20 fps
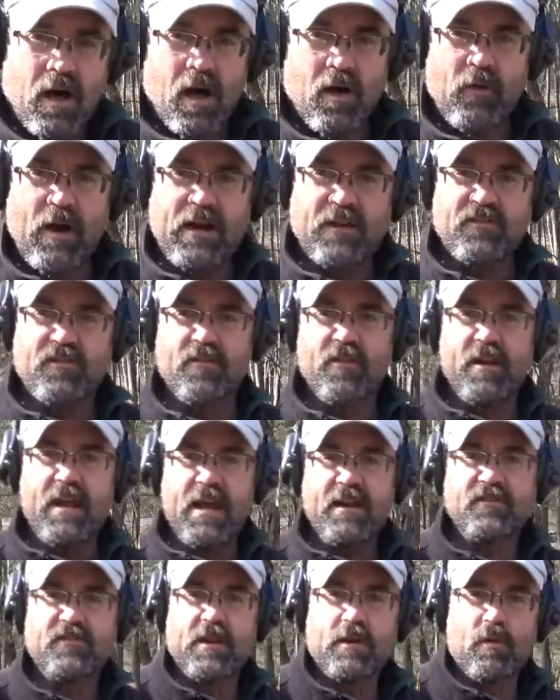All right, so the
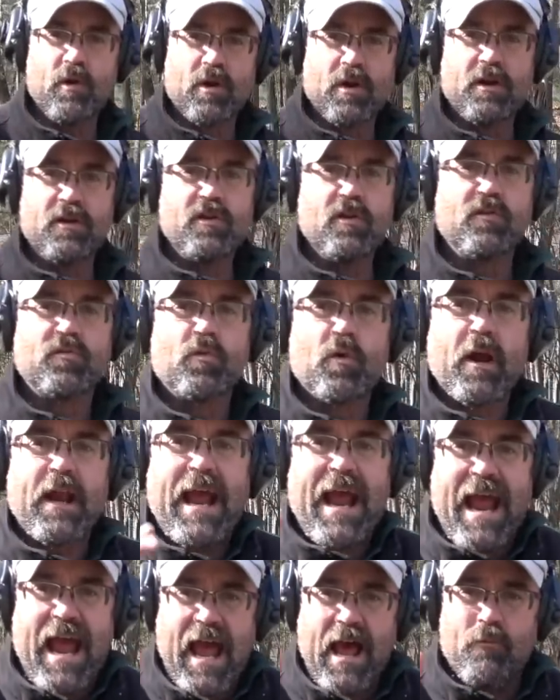next thing we're going to do is we're going
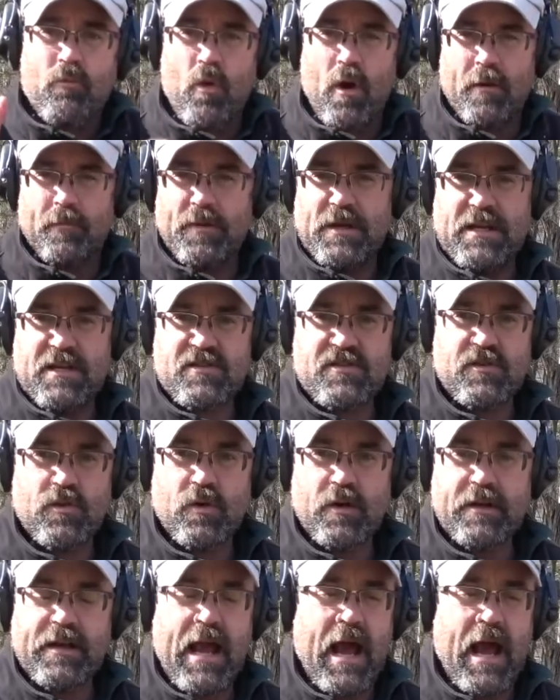to add one piece to it.